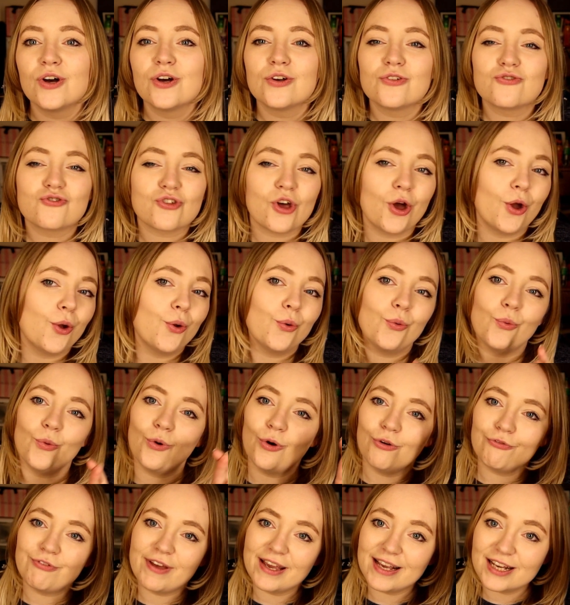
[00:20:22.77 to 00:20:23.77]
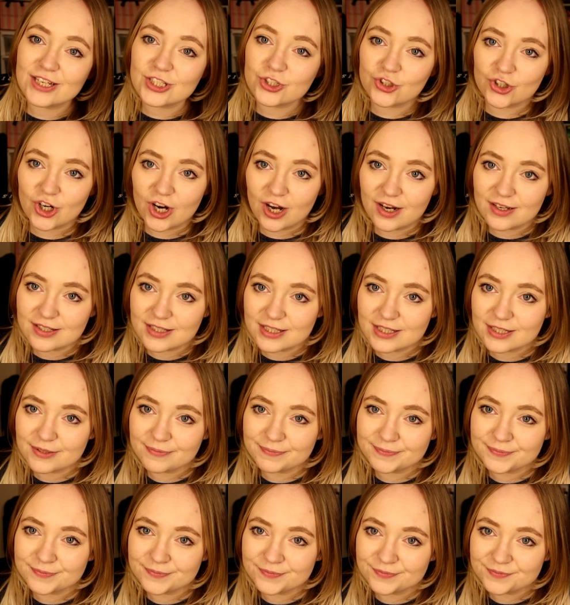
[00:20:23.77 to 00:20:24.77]
So fingers crossed,
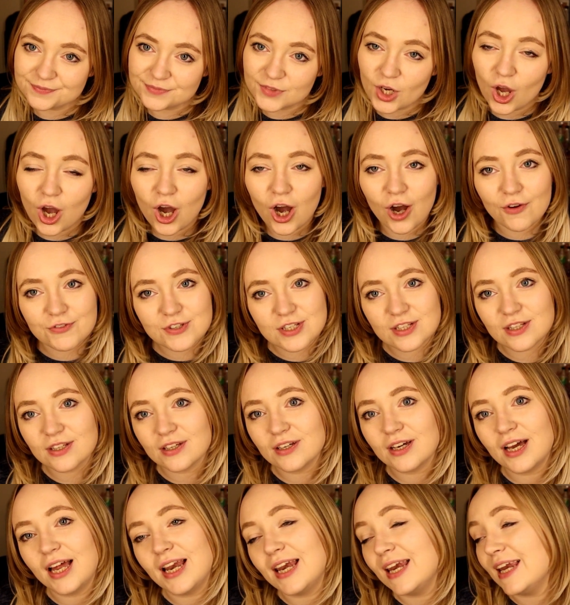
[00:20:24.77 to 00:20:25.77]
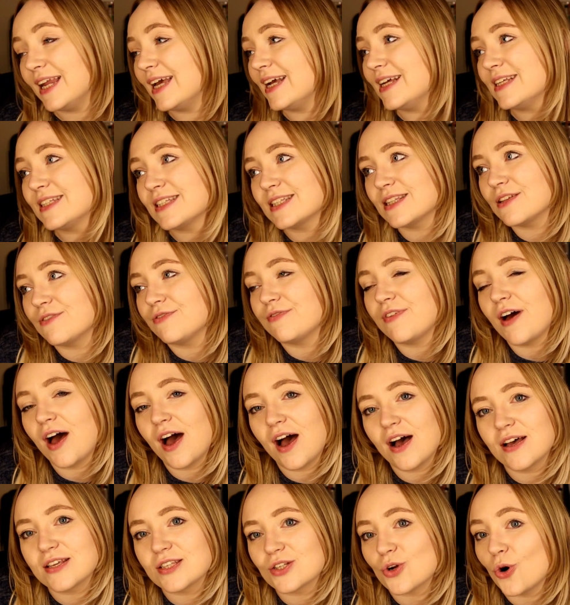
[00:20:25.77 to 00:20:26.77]
after at least the
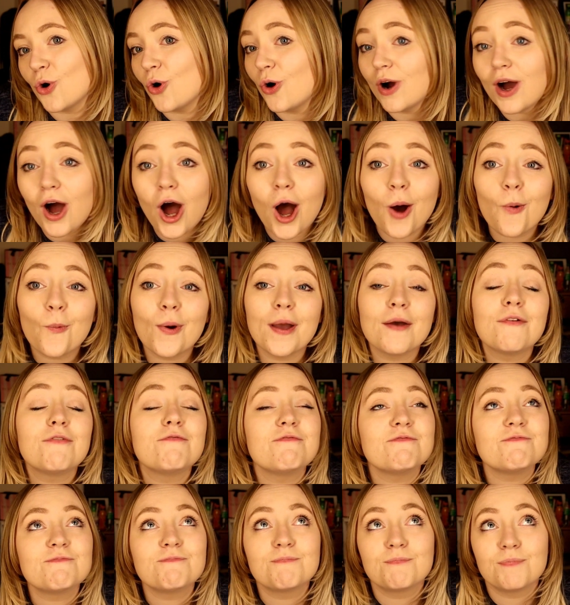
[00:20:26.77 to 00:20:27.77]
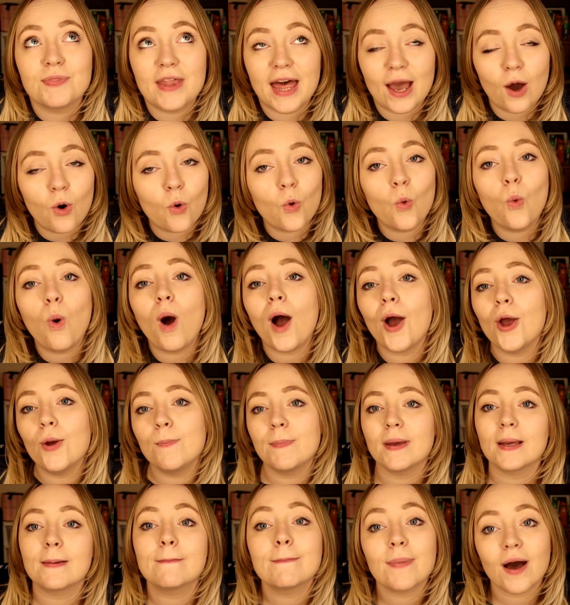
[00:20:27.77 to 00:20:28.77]
first, they're all
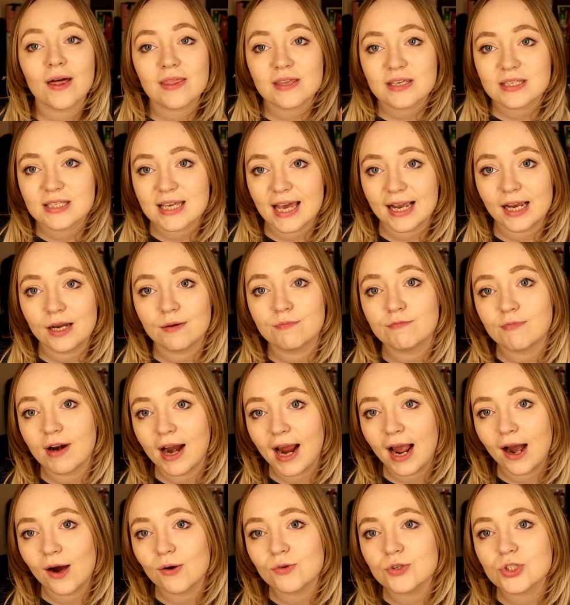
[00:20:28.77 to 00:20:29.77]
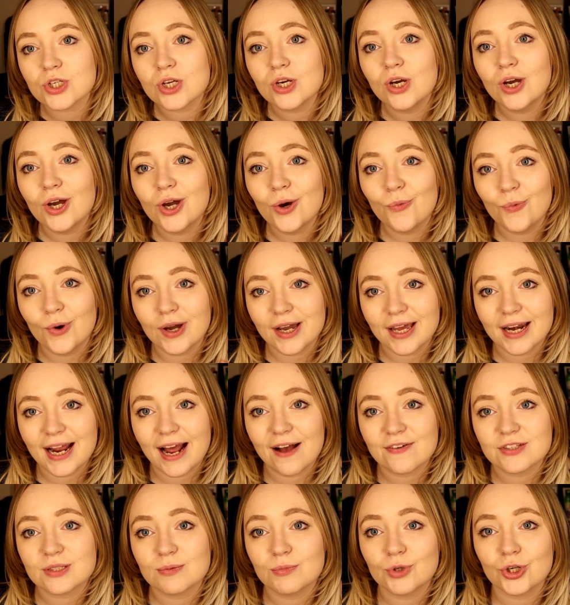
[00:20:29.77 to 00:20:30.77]
hoping by the second round we're going to
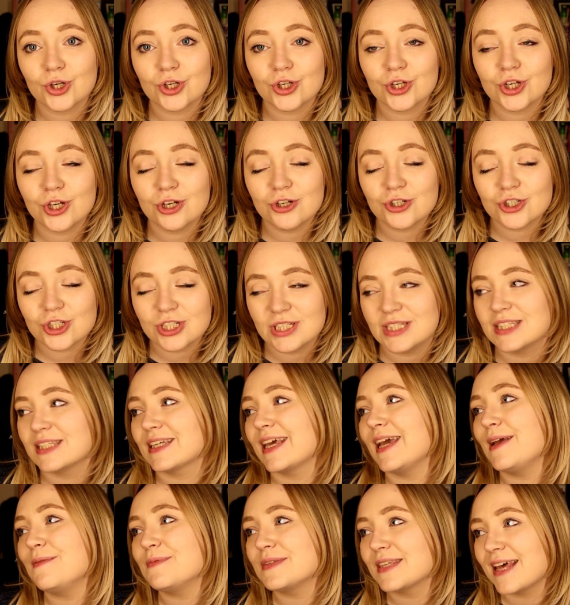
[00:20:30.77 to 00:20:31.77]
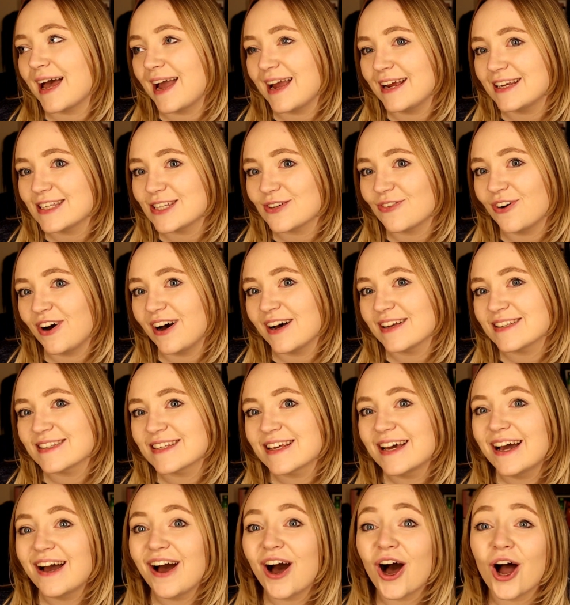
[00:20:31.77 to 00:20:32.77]
have some good news. She keeps saying to us,
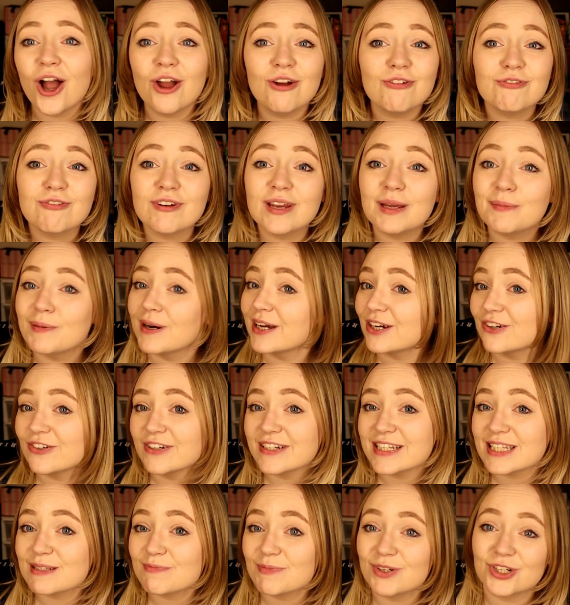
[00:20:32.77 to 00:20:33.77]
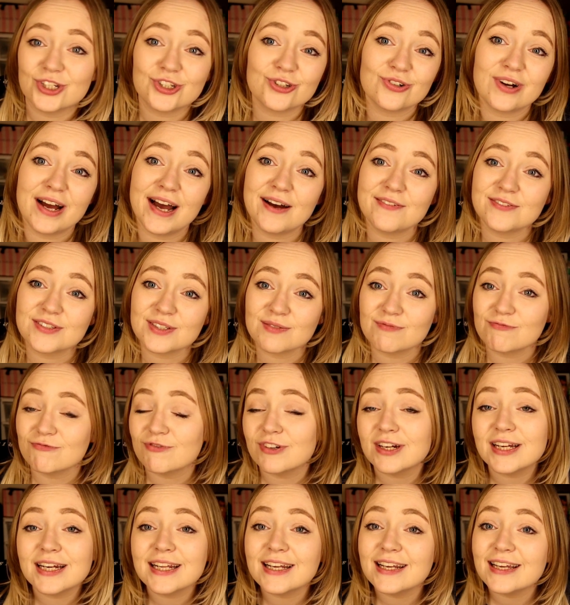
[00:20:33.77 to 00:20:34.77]
hopefully by Christmas you'll have some
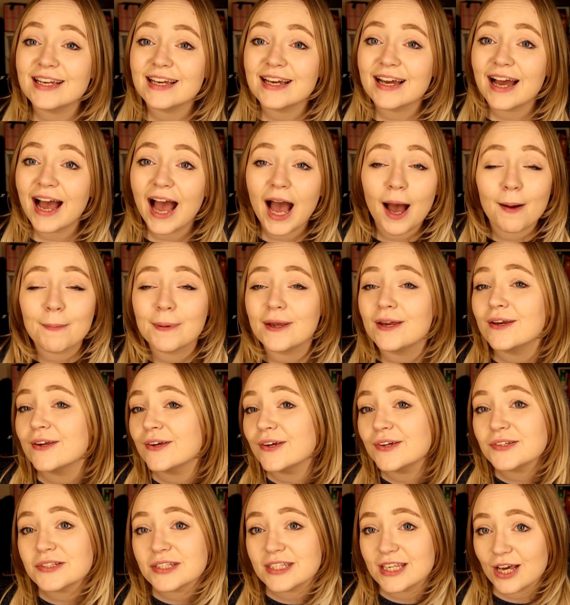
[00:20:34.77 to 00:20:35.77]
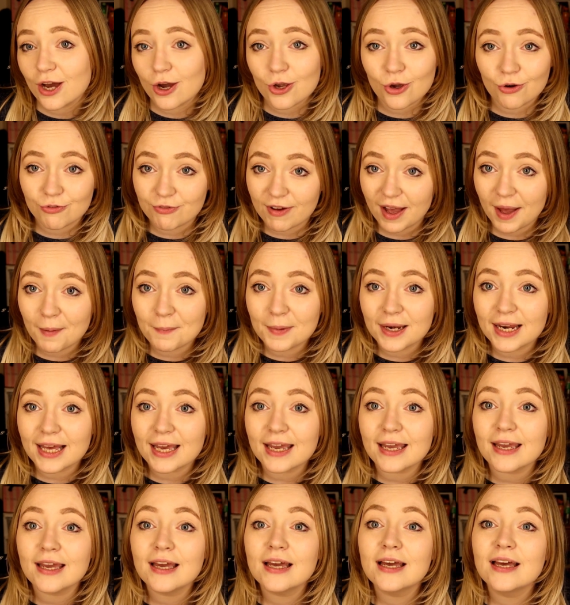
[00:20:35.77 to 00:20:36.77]
really happy news to tell your
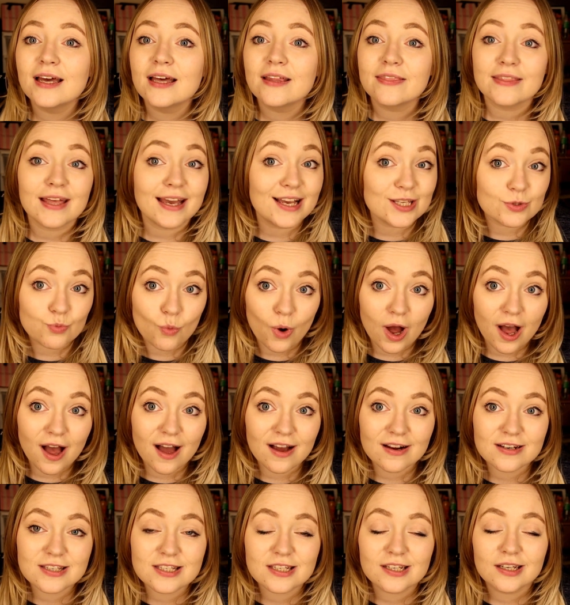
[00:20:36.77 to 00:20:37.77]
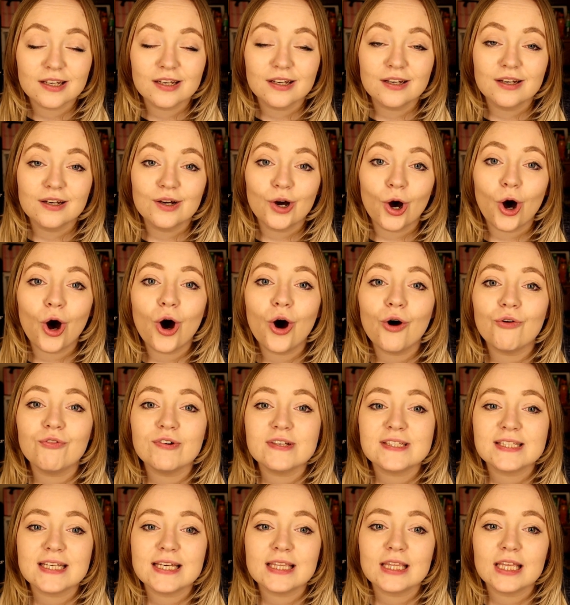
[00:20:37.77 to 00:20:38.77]
family that it's worked.
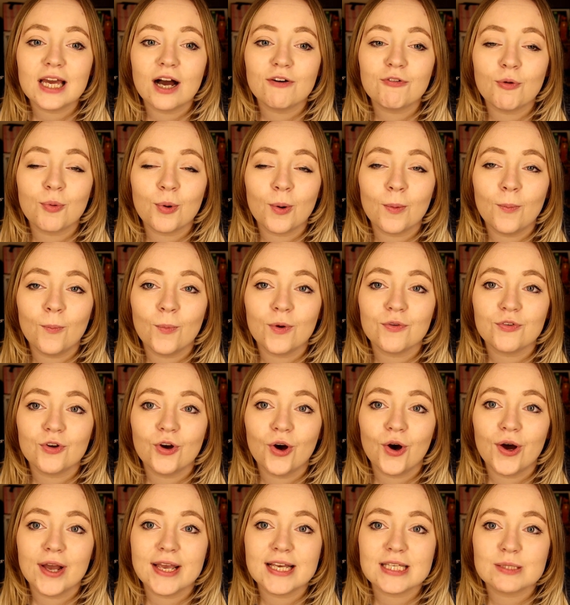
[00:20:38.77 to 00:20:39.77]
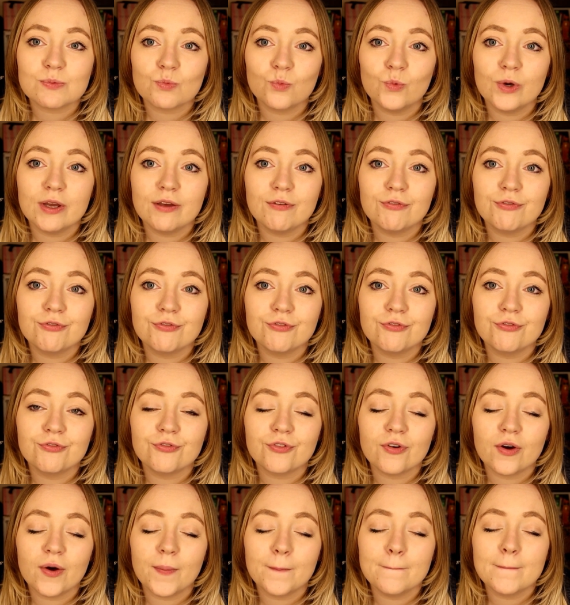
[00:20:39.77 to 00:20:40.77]
Obviously the other problem we've got is with
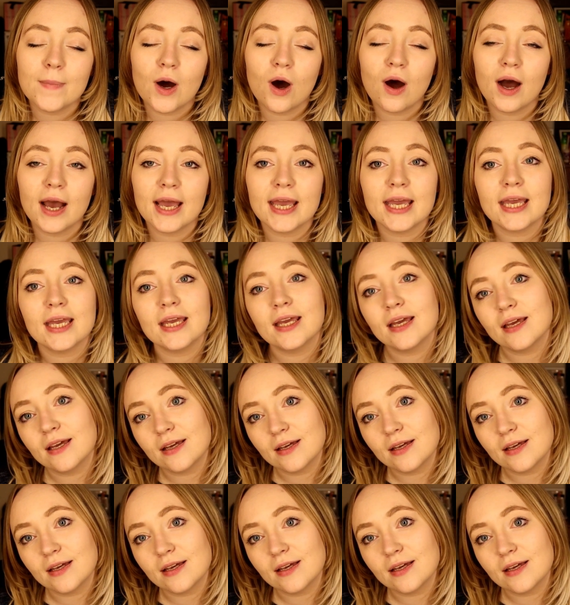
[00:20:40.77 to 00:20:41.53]
my